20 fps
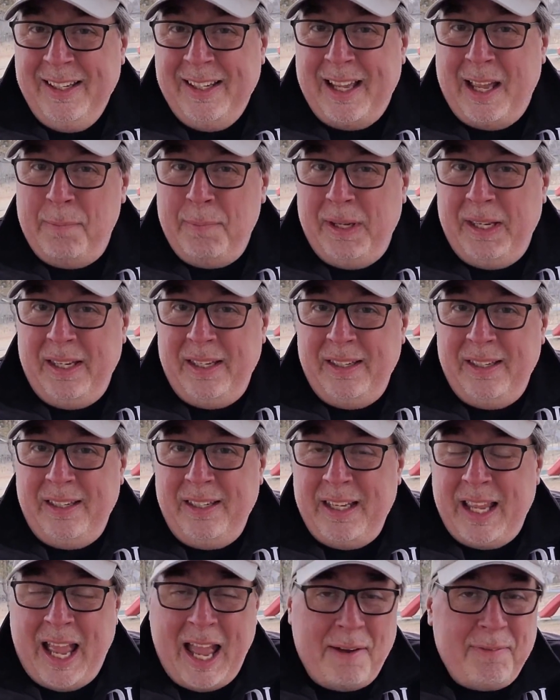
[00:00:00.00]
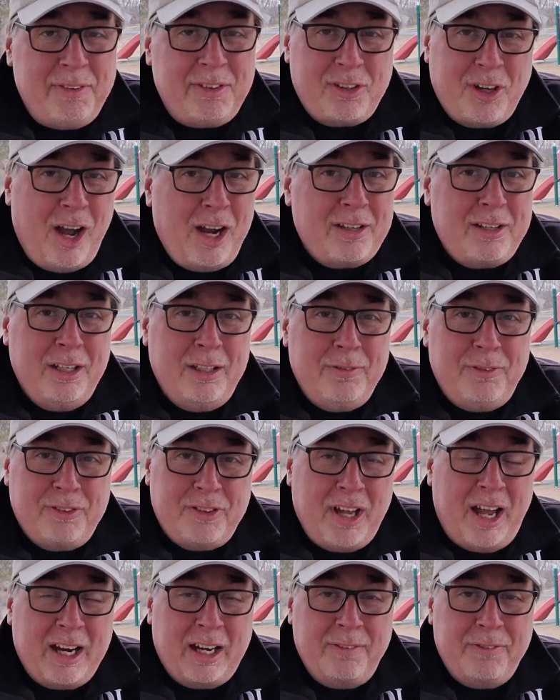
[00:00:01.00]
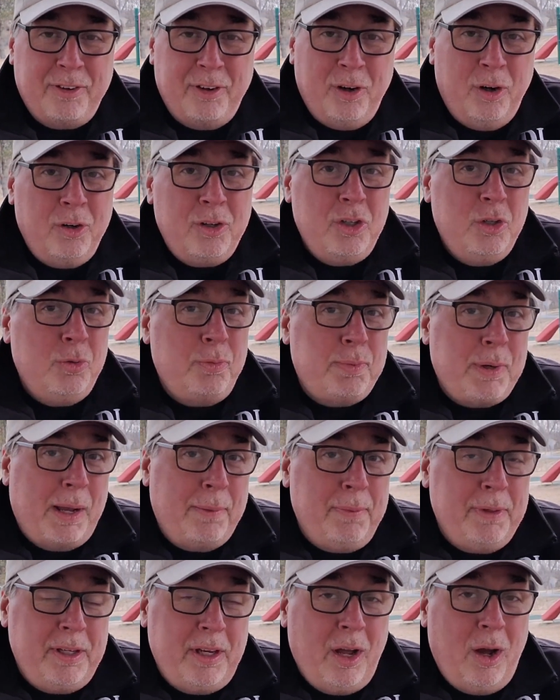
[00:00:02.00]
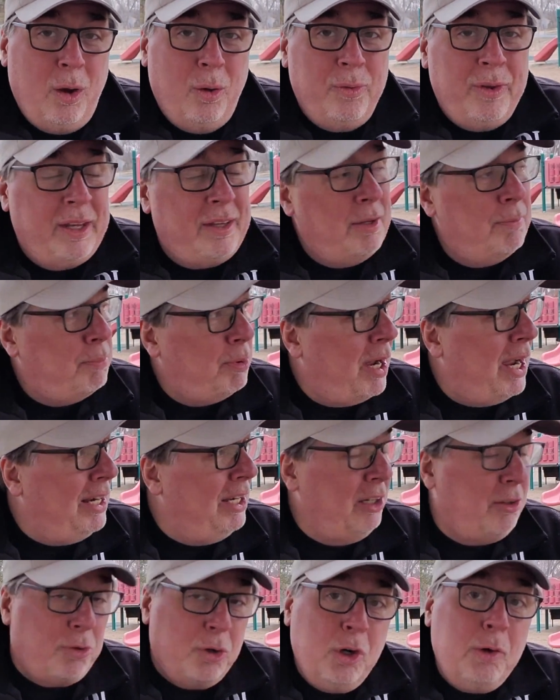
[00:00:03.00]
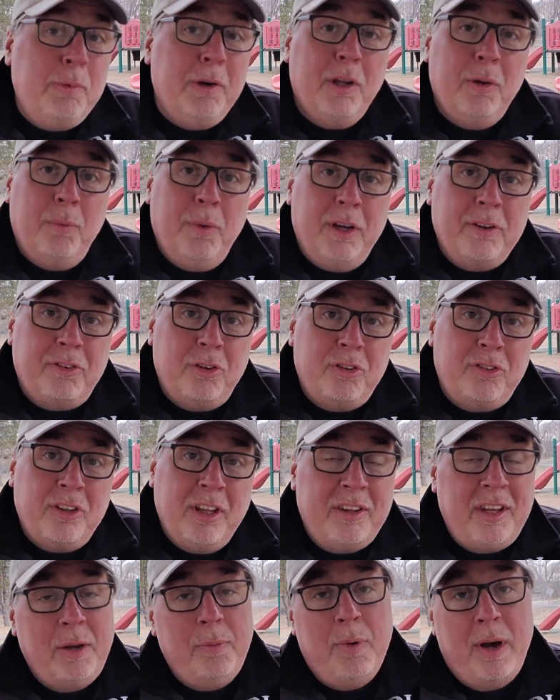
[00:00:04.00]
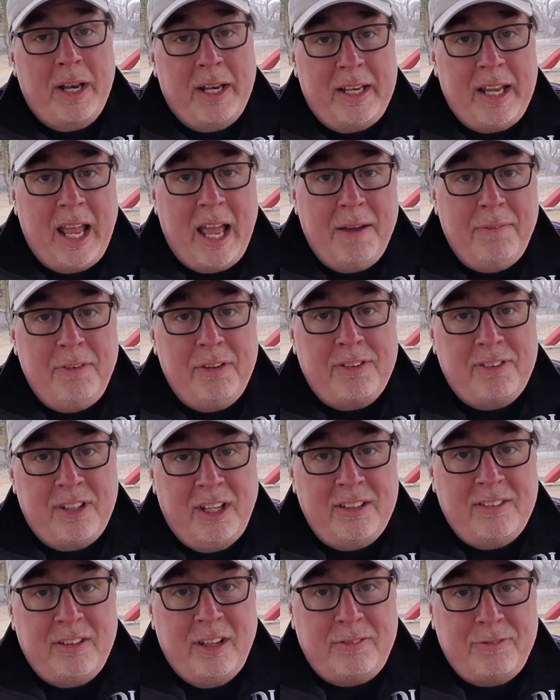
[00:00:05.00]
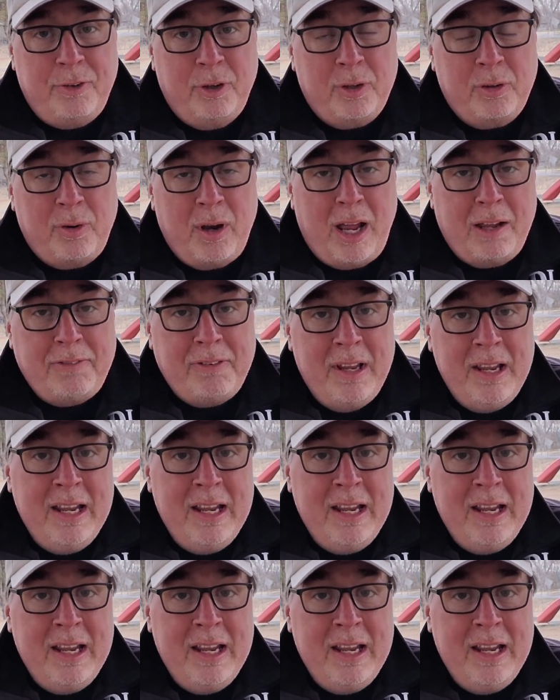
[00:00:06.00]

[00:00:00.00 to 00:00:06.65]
I mean, you haven't talked to the photographer, or you would probably know that the bride and groom were the ones who said they wanted to have this sunset photograph,